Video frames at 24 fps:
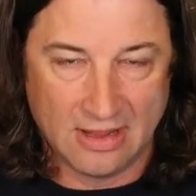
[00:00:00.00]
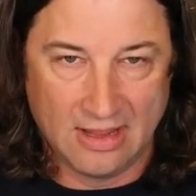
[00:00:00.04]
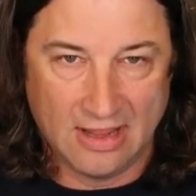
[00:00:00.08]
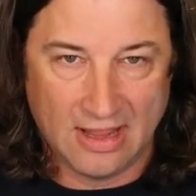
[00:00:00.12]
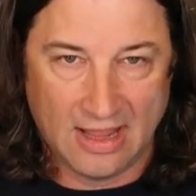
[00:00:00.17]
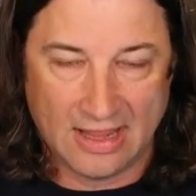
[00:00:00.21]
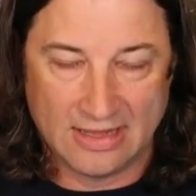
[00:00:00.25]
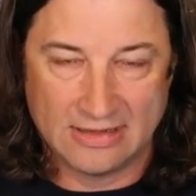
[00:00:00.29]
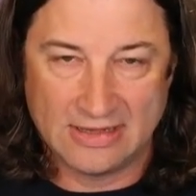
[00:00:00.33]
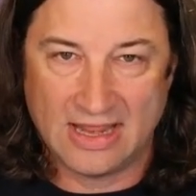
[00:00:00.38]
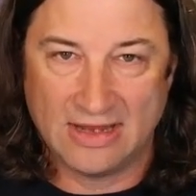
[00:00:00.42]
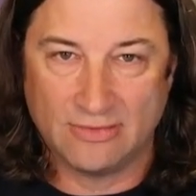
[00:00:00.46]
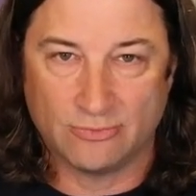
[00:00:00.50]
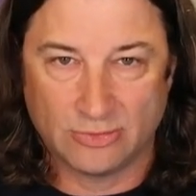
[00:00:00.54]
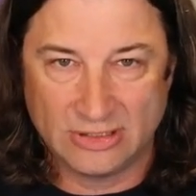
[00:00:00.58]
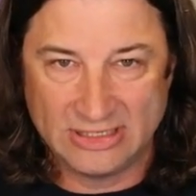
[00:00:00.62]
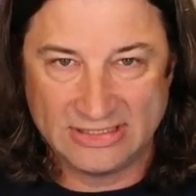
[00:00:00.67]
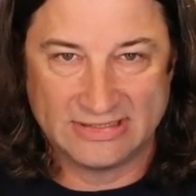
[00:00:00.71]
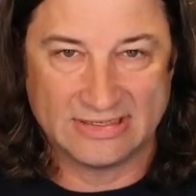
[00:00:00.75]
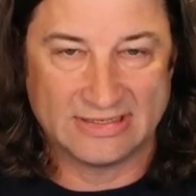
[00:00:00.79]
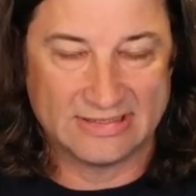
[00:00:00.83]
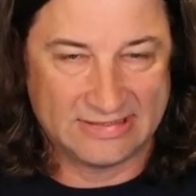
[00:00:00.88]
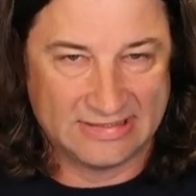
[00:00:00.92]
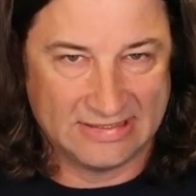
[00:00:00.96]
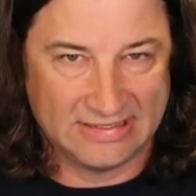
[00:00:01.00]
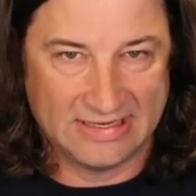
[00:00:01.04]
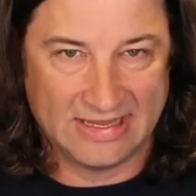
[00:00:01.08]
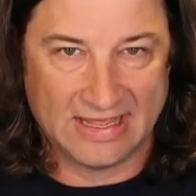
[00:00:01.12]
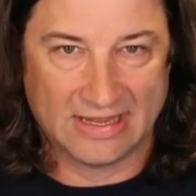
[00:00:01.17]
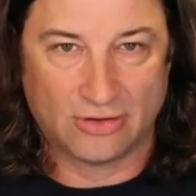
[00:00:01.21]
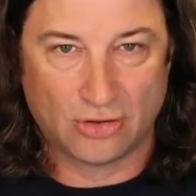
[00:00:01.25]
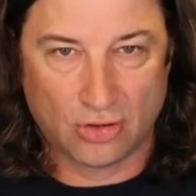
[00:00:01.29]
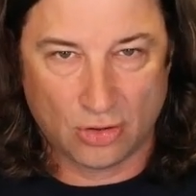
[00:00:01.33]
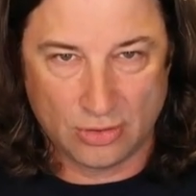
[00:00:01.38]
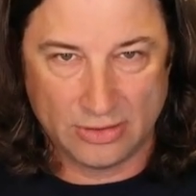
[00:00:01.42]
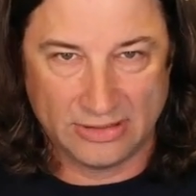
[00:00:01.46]
And that recency, that
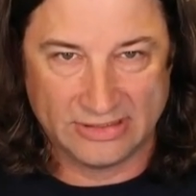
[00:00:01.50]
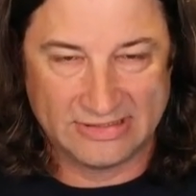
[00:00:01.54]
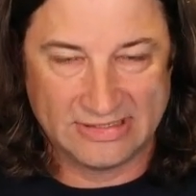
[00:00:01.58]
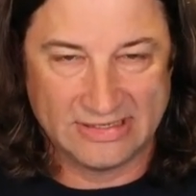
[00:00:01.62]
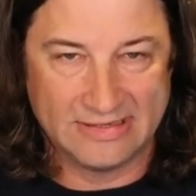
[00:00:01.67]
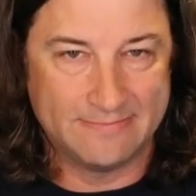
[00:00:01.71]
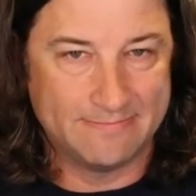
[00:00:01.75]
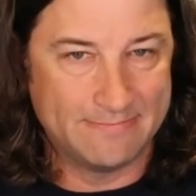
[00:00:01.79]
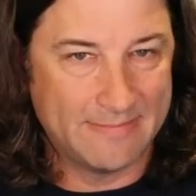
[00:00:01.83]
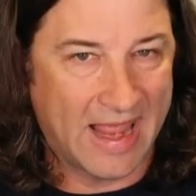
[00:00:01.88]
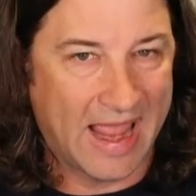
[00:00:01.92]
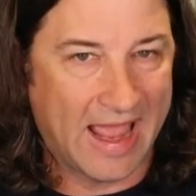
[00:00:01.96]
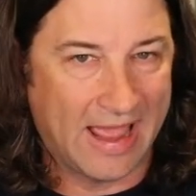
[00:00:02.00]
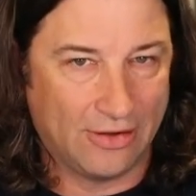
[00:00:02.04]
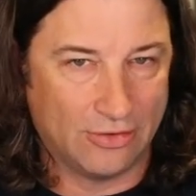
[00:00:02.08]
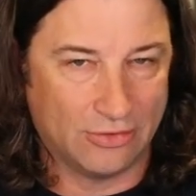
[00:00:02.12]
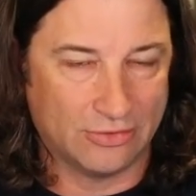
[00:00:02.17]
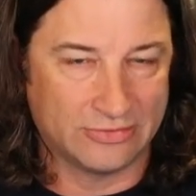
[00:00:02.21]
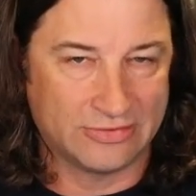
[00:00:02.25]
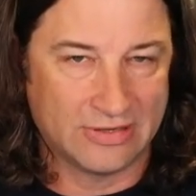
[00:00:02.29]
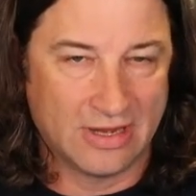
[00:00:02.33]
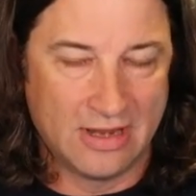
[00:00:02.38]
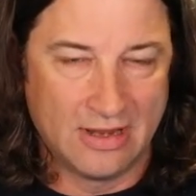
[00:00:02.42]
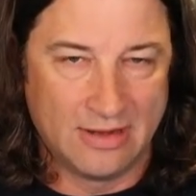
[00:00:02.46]
currency matters